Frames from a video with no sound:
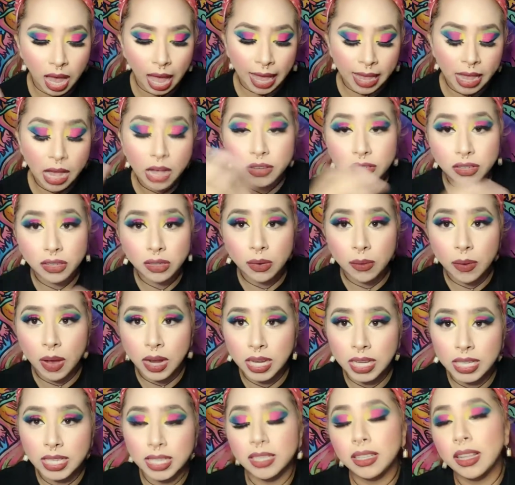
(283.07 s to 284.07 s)
I also
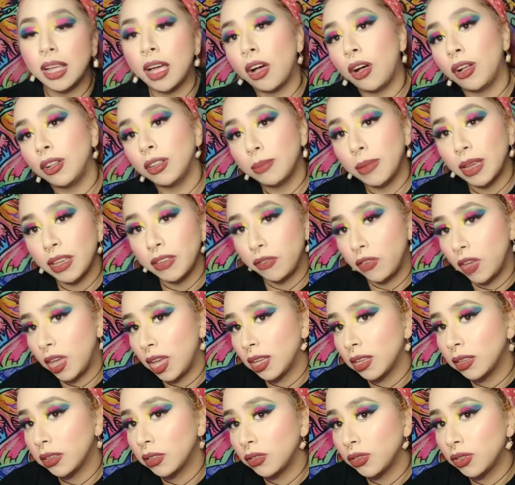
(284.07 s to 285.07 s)
wanted to let all of my
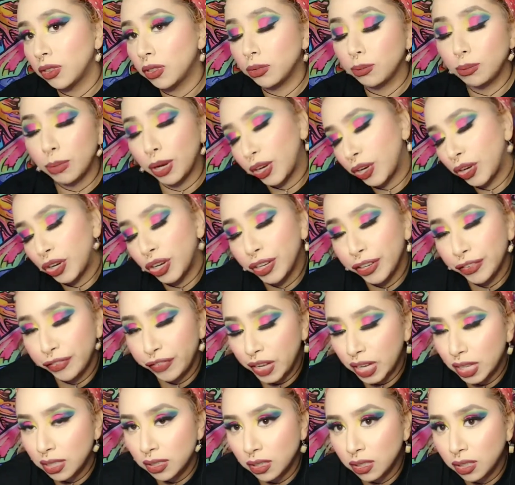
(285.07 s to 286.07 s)
fans, my current
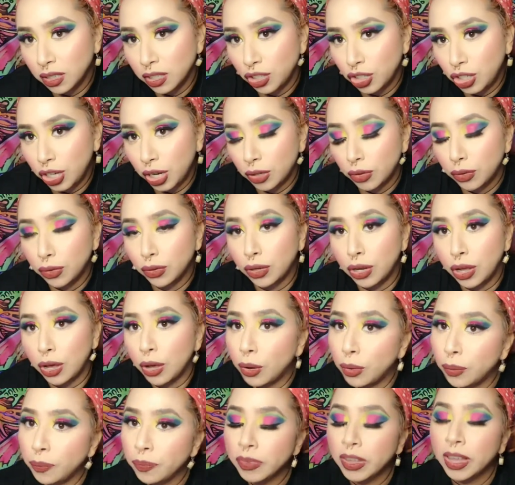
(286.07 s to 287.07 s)
fans on this channel
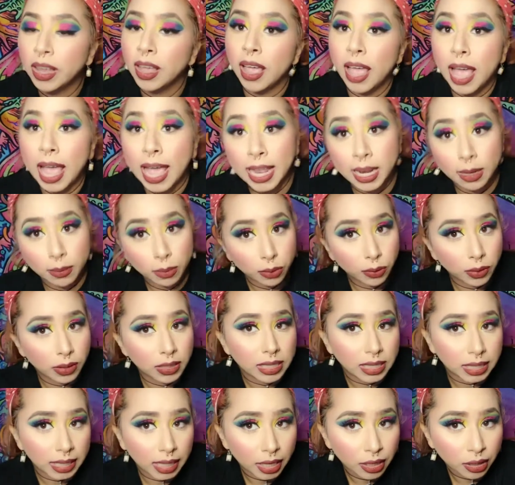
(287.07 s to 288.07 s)
know, and I'm
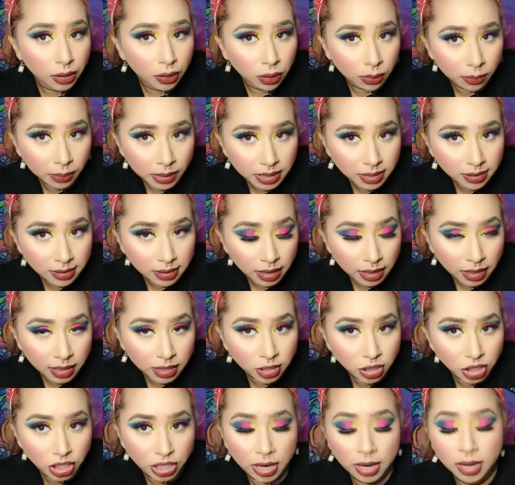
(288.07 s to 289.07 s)
going to let know on my
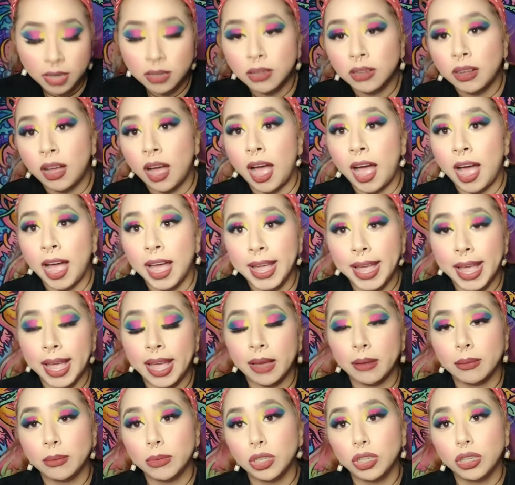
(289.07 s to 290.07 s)
second channel, I
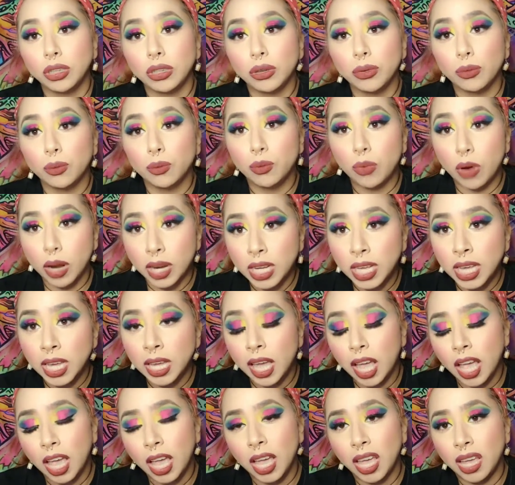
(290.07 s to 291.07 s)
am
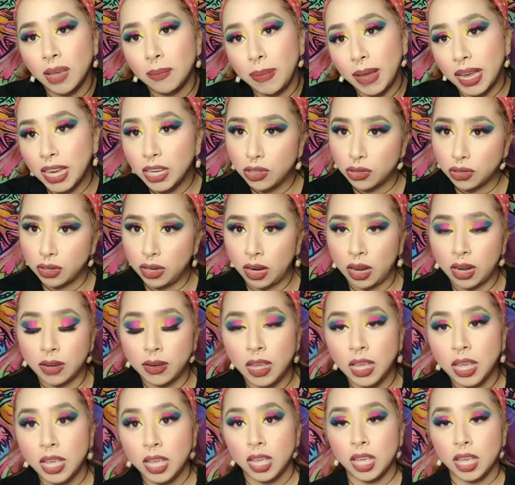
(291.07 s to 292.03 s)
running a Patreon.